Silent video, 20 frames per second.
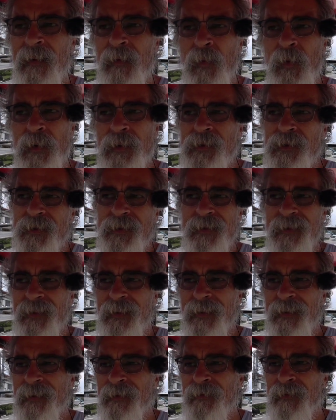which
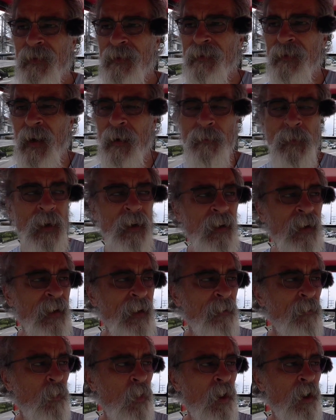I'm not going to let
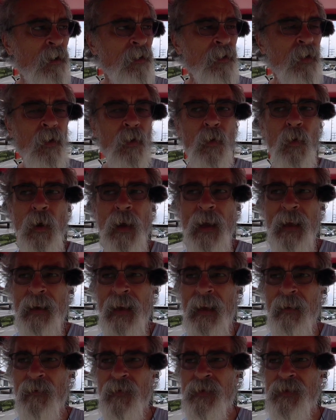them walk the whole way. I'd
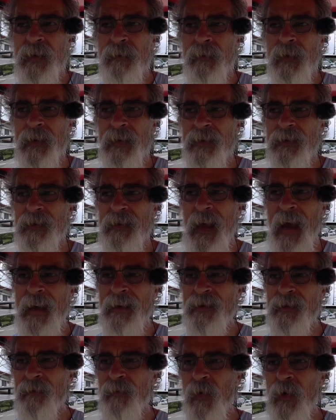hate for somebody to
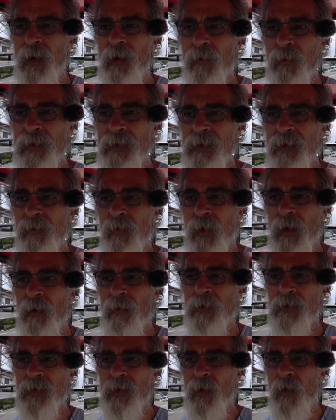snatch them. We always
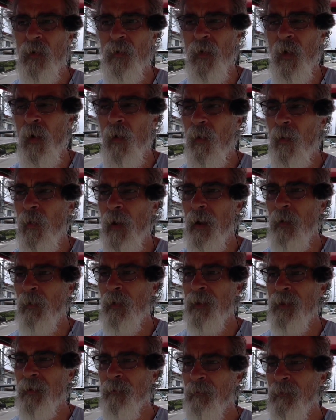go the whole way
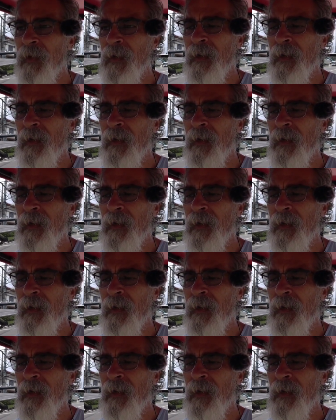with them,